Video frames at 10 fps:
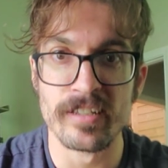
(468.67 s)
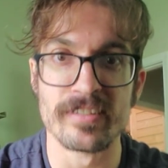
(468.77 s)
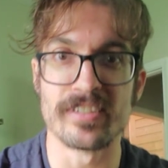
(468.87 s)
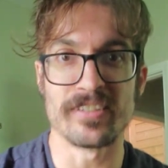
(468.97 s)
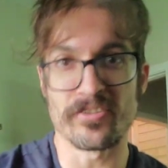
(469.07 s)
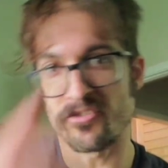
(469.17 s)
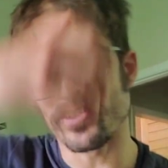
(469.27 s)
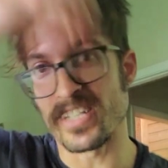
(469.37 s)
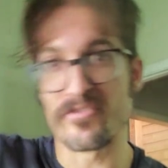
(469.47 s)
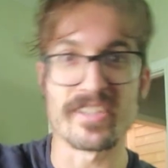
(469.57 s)
to
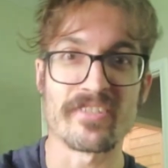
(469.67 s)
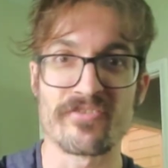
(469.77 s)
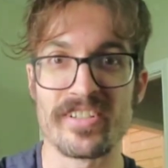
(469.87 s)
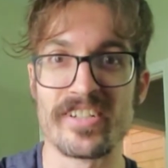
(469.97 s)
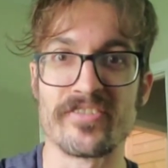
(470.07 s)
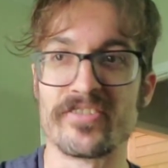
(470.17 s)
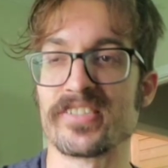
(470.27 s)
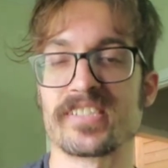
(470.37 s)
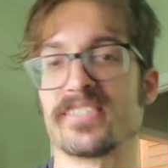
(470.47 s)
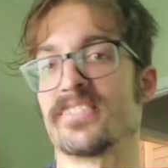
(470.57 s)
fight for that finger, they're
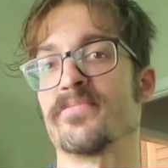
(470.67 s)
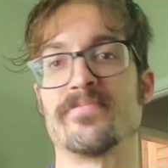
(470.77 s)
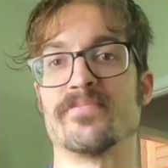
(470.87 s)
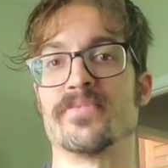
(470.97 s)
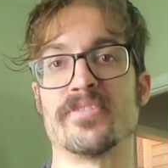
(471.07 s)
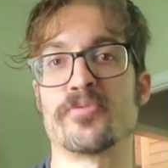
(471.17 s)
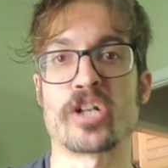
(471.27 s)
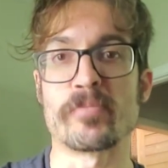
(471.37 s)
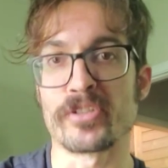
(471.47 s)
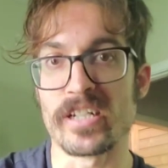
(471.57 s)
just gonna
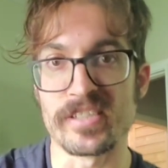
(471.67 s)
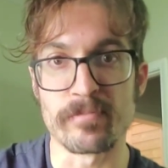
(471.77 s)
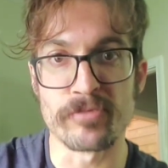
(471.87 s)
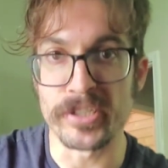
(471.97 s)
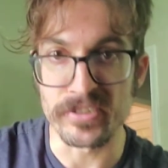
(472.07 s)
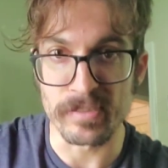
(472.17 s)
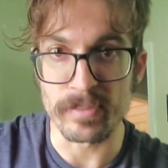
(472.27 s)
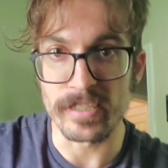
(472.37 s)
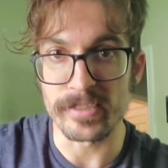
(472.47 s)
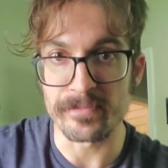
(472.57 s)
drop your ass and break your
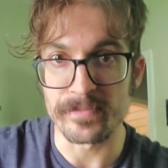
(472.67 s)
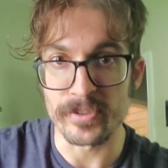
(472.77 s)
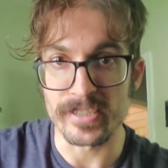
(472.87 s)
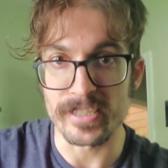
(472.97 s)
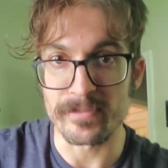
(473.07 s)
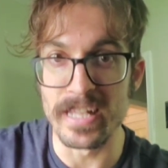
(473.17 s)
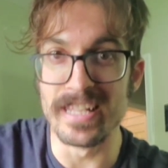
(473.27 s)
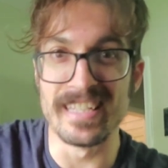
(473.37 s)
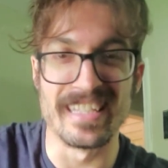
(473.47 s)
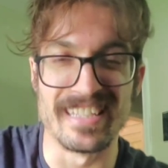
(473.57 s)
spine, okay?
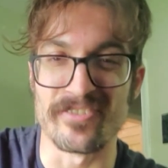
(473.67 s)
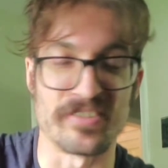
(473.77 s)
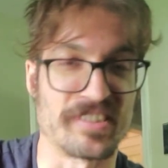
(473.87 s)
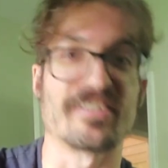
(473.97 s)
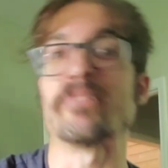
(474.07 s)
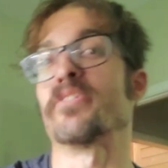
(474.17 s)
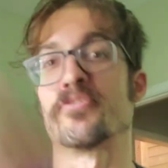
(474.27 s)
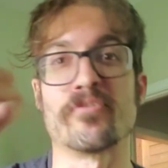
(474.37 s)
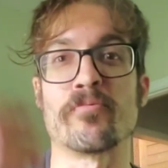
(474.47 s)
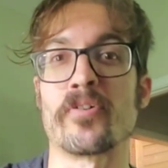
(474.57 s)
Or slam
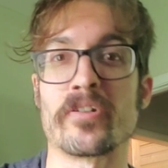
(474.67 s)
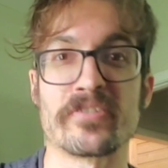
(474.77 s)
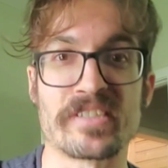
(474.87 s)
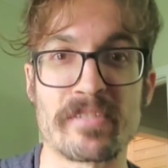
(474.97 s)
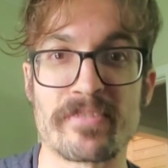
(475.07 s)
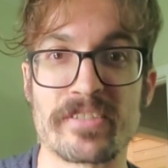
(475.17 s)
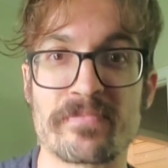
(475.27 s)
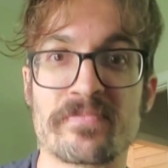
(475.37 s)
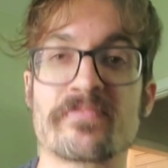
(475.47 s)
into a wall or something.